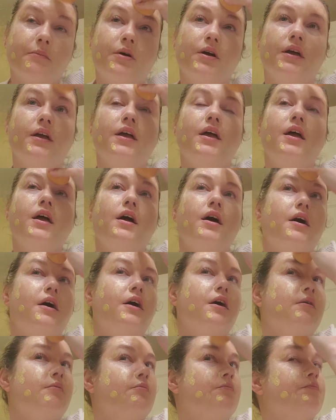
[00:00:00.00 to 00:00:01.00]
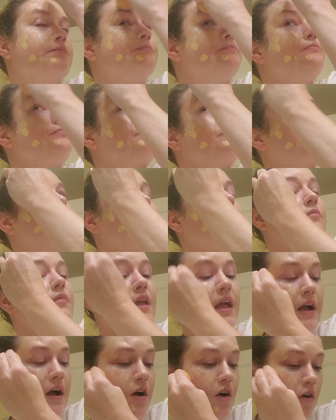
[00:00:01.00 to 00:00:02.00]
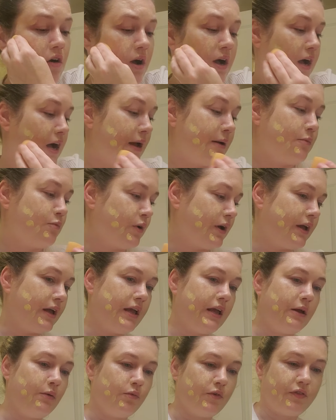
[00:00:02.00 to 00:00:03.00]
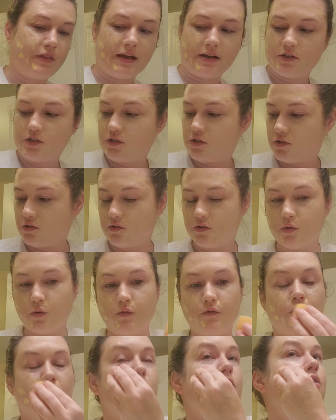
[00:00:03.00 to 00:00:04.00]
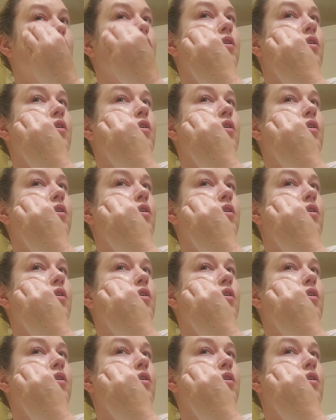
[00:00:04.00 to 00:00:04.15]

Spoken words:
But I went in with that Suva